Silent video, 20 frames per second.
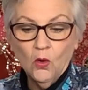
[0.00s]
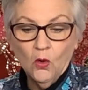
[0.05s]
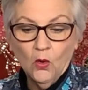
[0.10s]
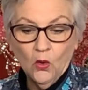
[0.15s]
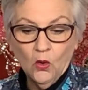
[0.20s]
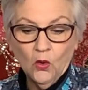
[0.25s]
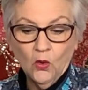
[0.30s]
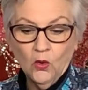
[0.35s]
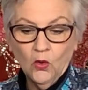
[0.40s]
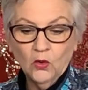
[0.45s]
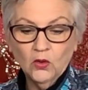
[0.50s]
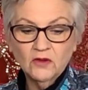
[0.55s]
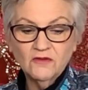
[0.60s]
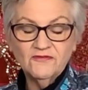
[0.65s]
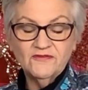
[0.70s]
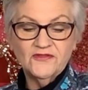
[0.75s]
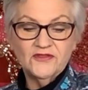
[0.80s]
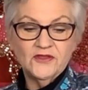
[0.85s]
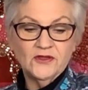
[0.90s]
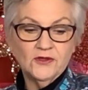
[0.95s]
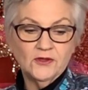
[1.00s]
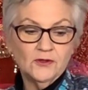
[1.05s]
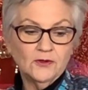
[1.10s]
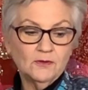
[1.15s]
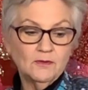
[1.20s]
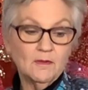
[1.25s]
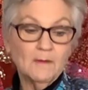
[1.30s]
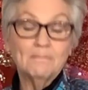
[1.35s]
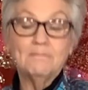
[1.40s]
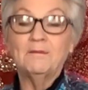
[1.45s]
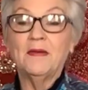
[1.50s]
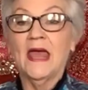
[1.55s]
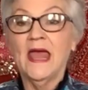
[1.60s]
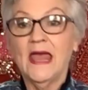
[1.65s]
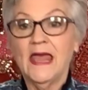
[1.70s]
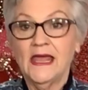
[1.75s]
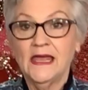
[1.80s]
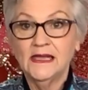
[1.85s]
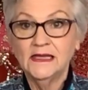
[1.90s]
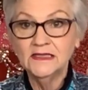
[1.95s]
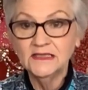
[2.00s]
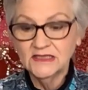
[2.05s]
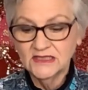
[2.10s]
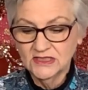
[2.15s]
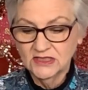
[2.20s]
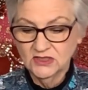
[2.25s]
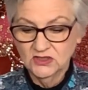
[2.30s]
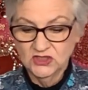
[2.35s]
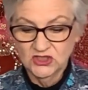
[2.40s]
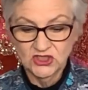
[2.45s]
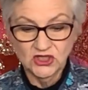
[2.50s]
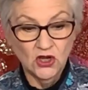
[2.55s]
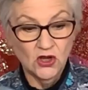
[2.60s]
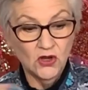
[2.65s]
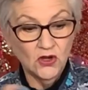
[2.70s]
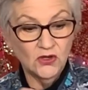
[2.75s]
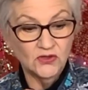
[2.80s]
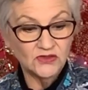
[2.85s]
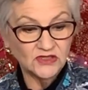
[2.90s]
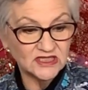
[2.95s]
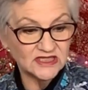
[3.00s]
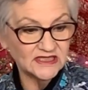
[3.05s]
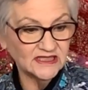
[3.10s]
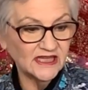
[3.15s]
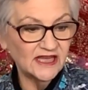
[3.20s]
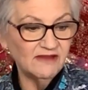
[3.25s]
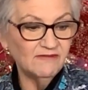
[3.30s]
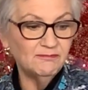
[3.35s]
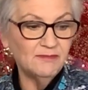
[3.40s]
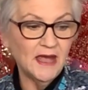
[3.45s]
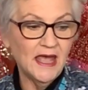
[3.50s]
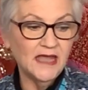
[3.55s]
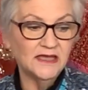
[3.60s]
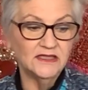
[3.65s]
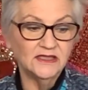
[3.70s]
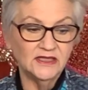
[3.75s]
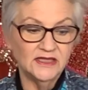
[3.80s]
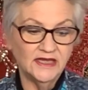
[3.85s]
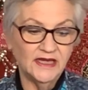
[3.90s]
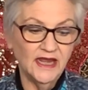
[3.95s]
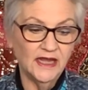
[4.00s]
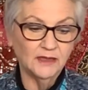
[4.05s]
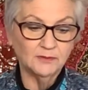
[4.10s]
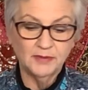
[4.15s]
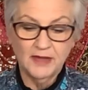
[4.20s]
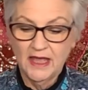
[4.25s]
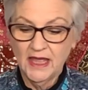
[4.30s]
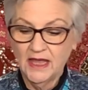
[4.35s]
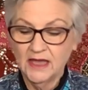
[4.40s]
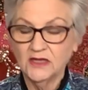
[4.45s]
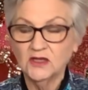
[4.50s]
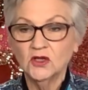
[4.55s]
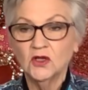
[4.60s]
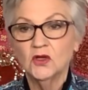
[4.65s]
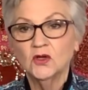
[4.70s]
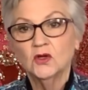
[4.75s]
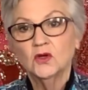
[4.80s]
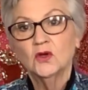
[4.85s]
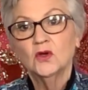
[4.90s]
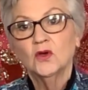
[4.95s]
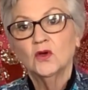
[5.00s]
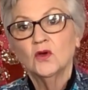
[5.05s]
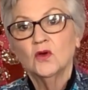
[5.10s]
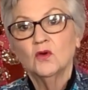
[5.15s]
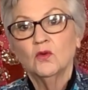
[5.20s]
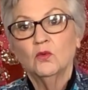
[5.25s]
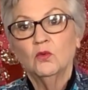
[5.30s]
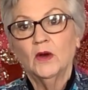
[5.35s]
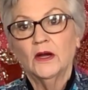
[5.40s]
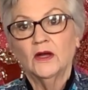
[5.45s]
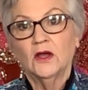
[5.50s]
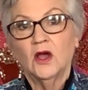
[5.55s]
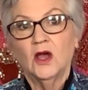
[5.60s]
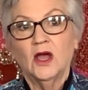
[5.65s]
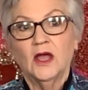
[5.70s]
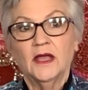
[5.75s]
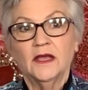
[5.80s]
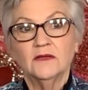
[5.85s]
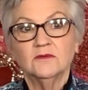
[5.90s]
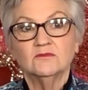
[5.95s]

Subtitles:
all of the bands, so the sleeve band and the neck band, when I